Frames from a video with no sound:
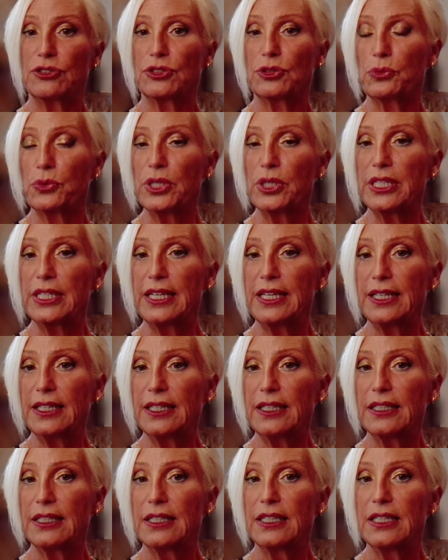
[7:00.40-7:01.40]
are working,
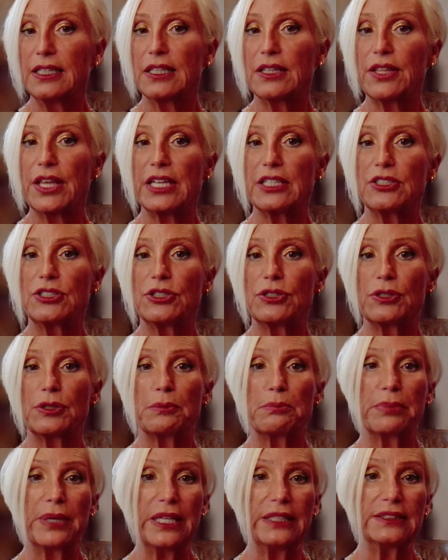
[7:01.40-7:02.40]
that your
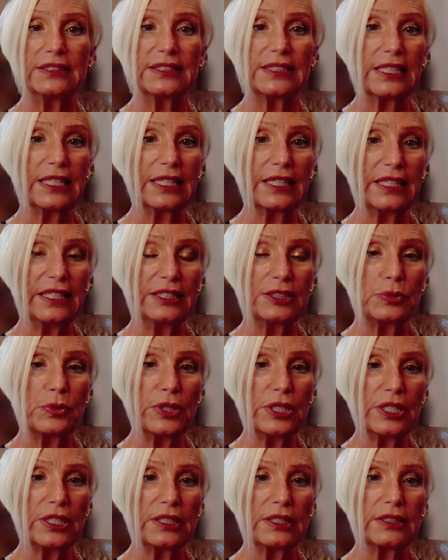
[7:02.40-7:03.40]
buttons and links
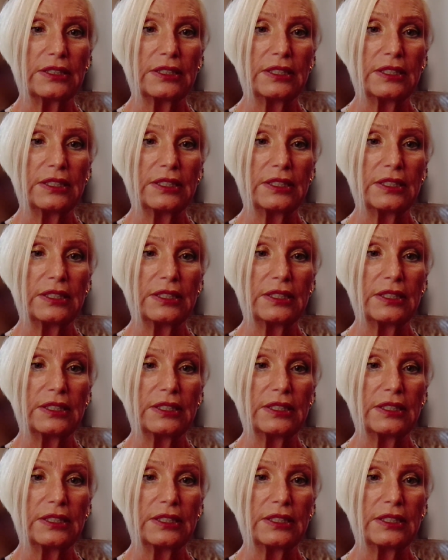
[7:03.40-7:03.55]
work,